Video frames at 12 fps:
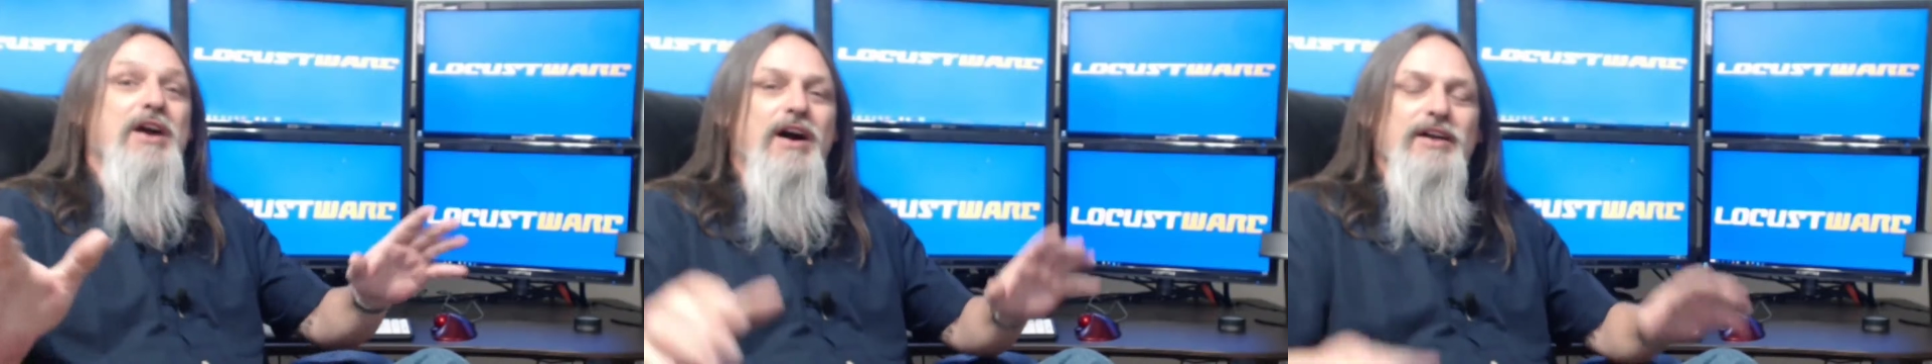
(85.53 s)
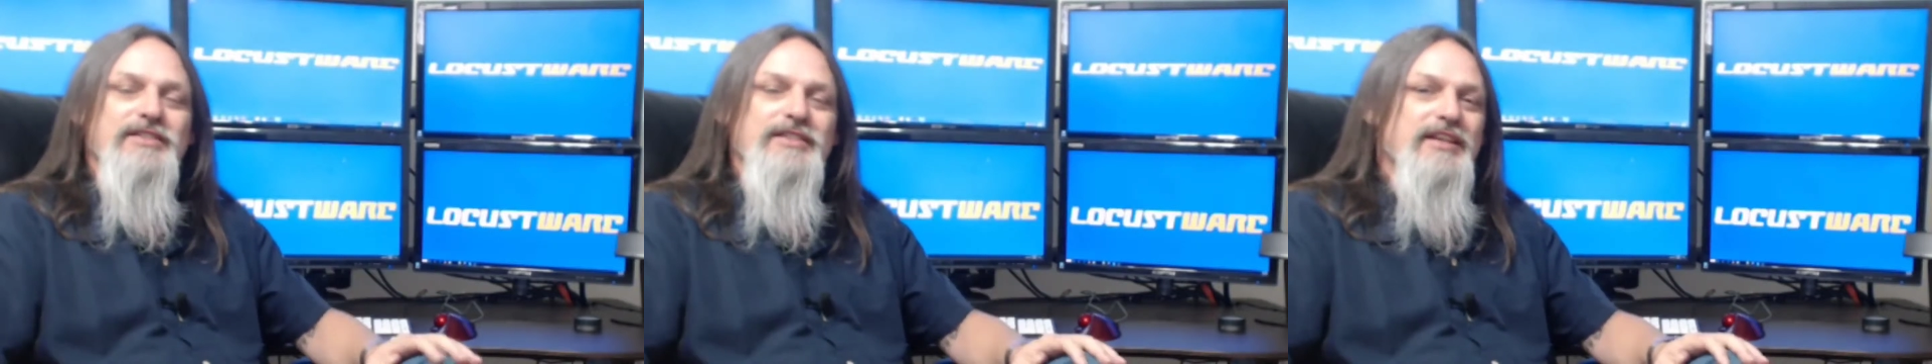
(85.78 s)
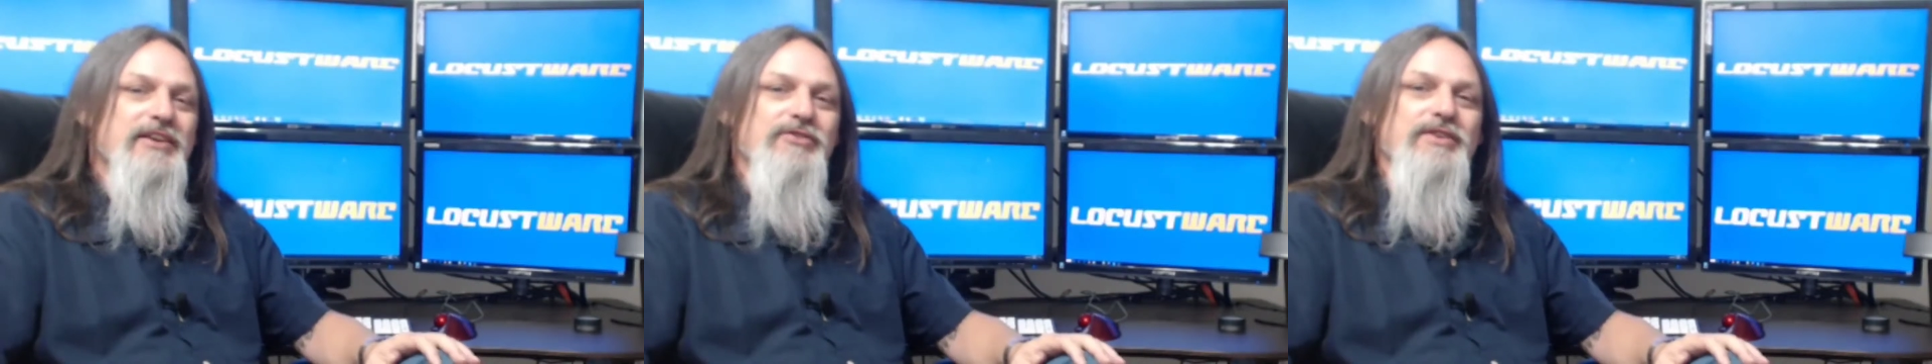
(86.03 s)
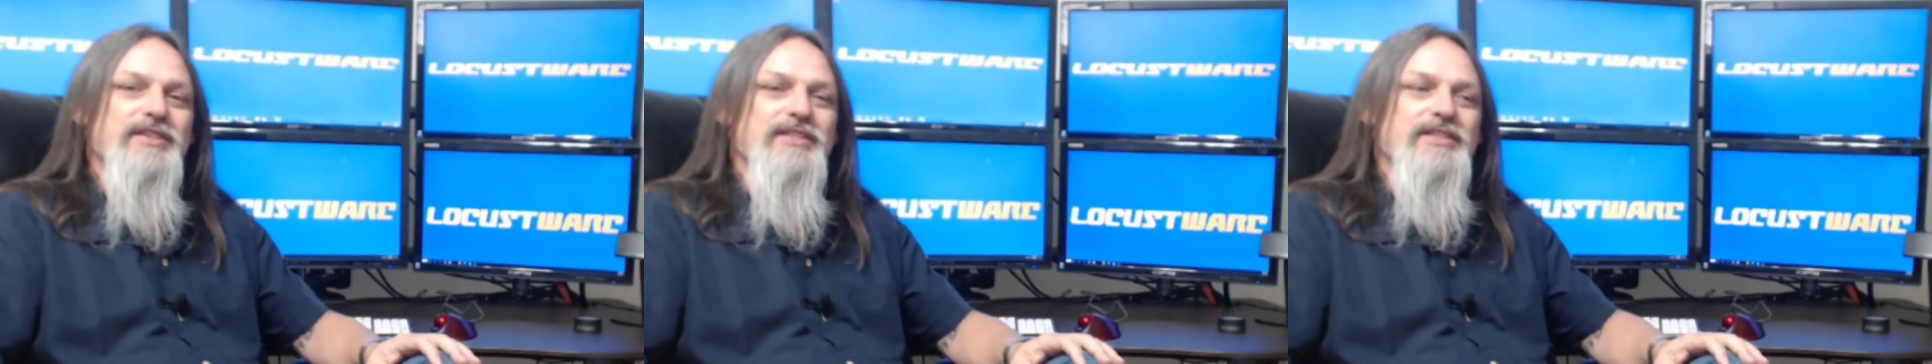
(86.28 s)

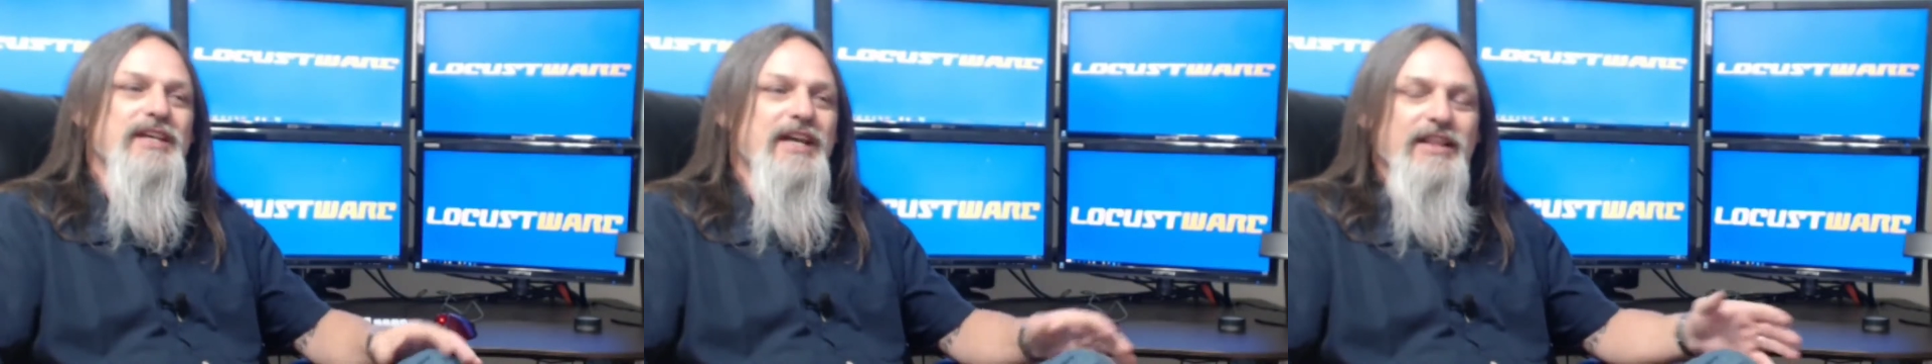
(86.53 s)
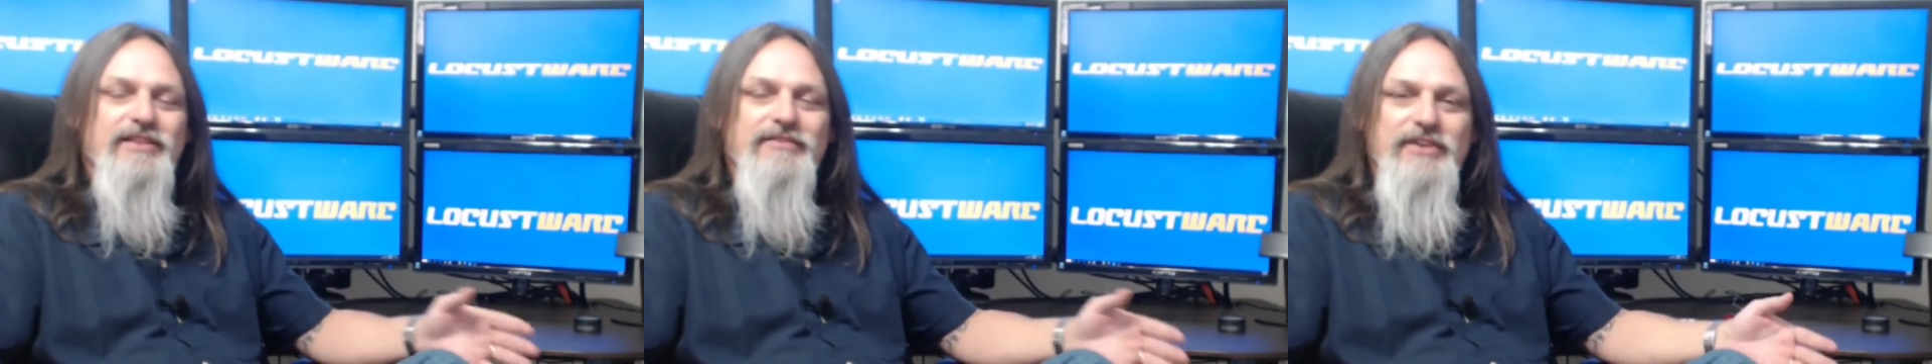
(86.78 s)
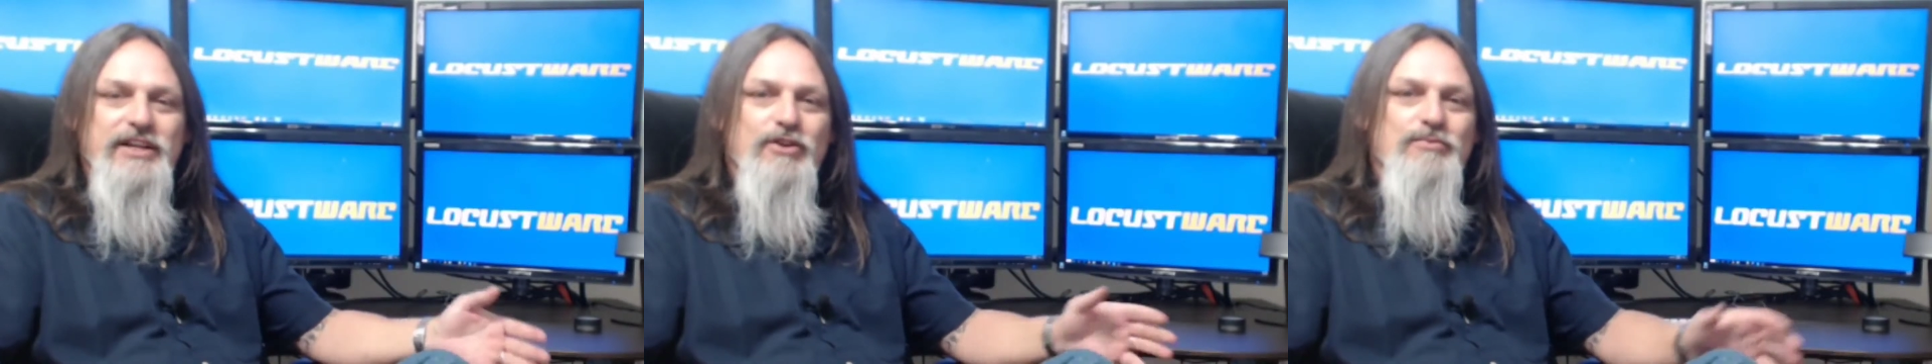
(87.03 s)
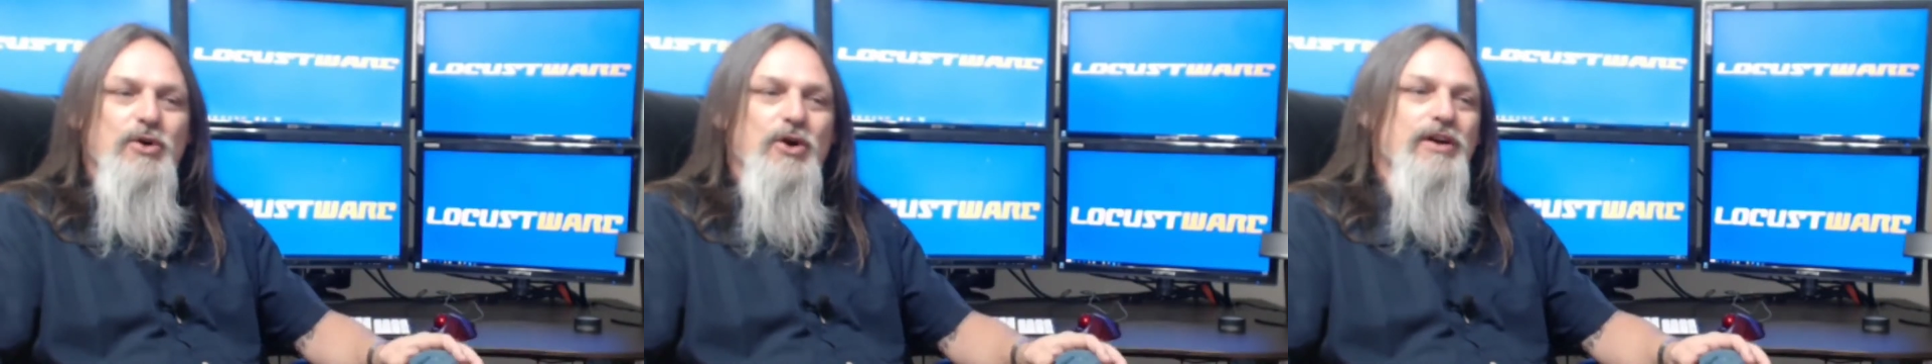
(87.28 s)
non-secrets in the
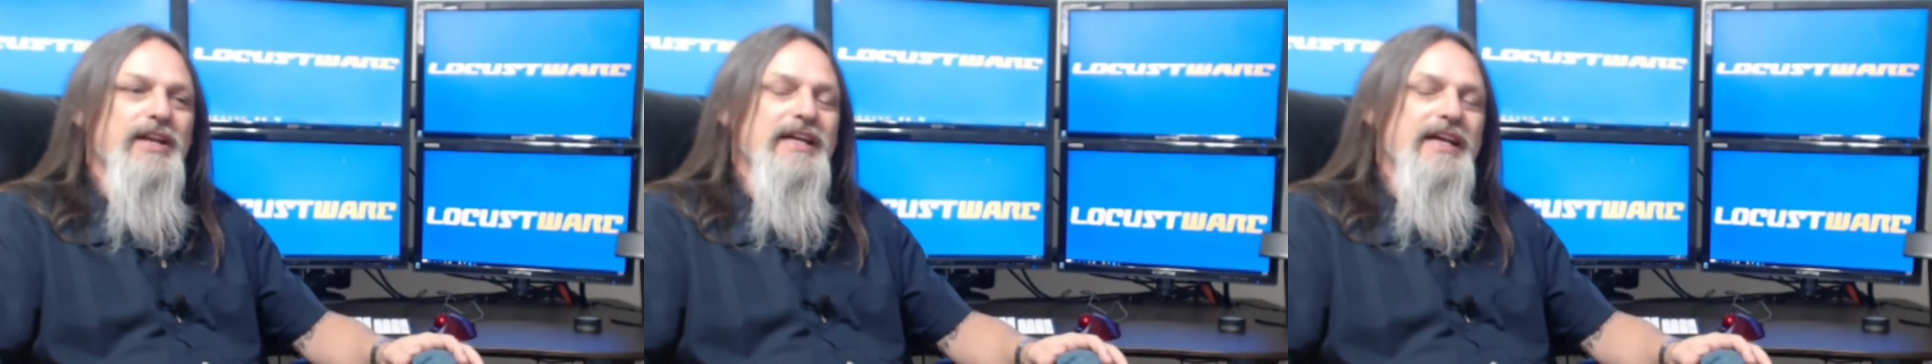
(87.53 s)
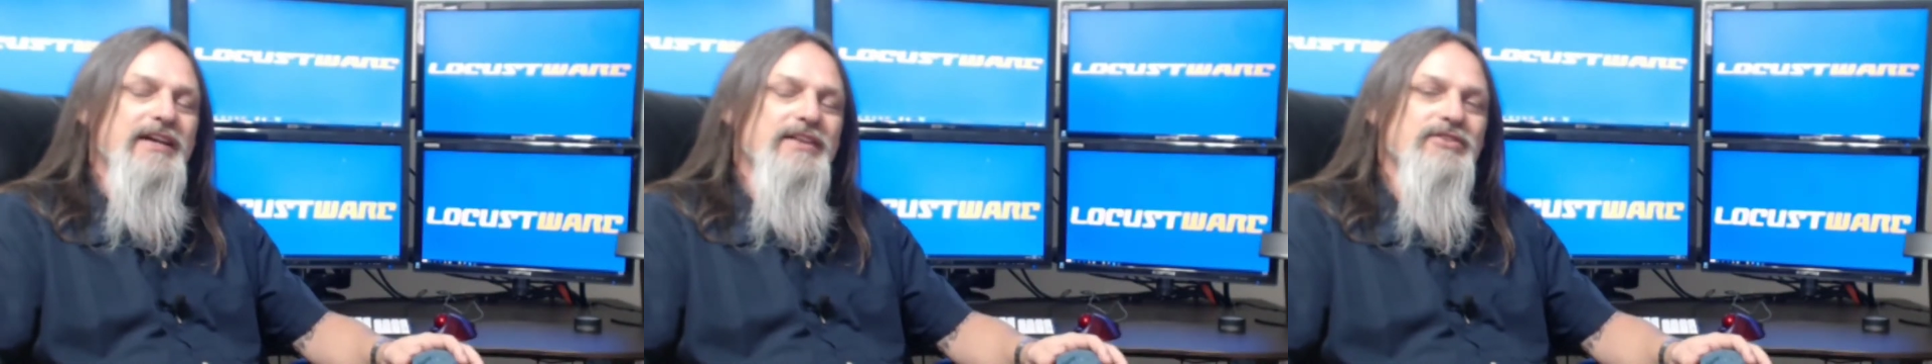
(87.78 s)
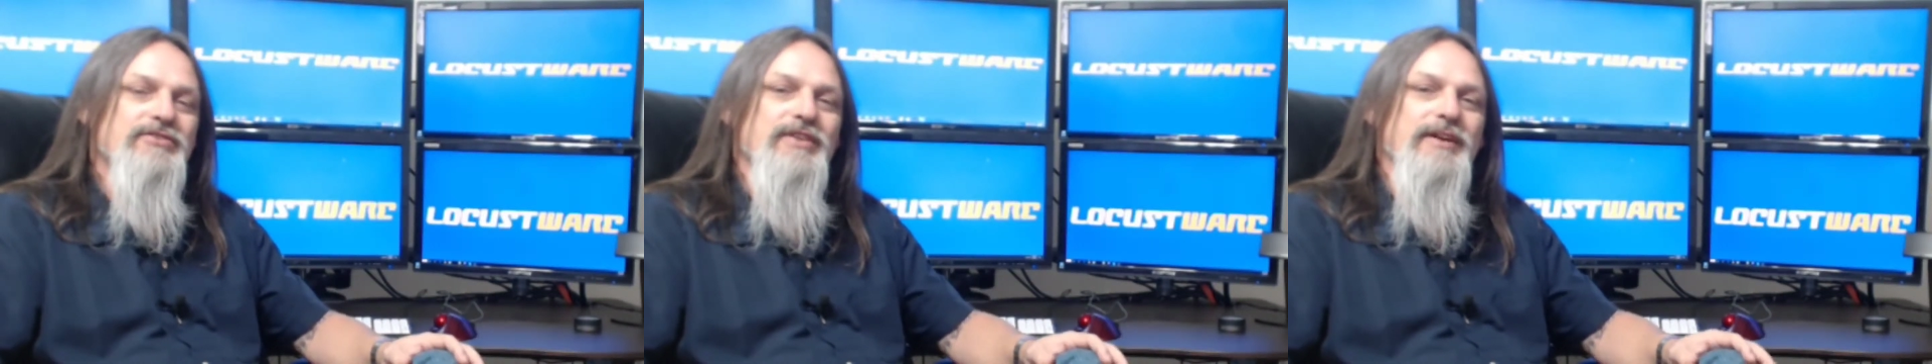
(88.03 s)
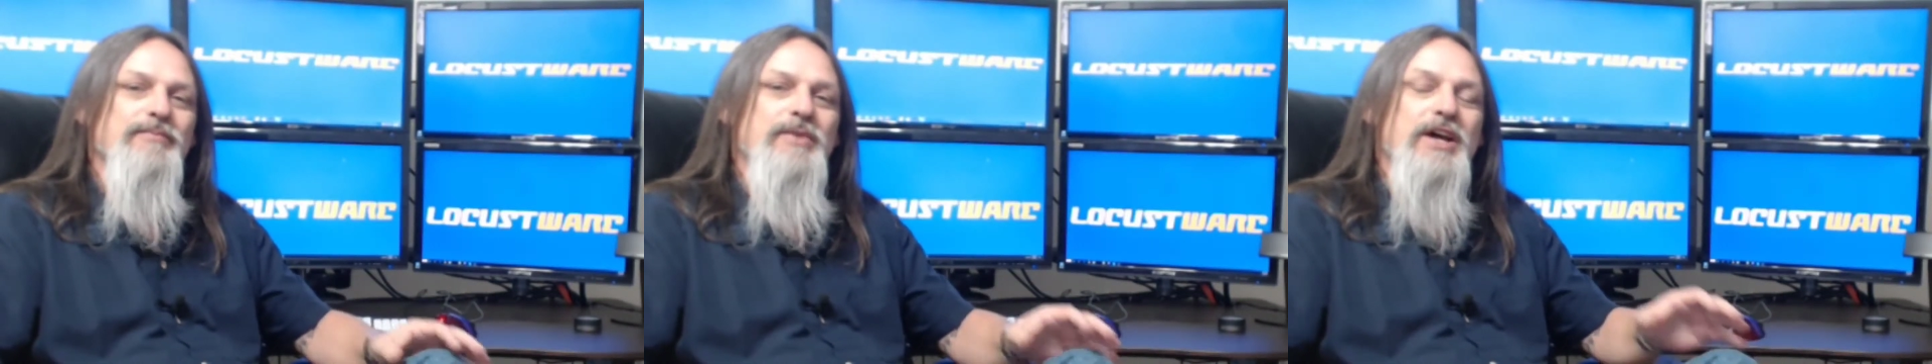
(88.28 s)
video marketing industry.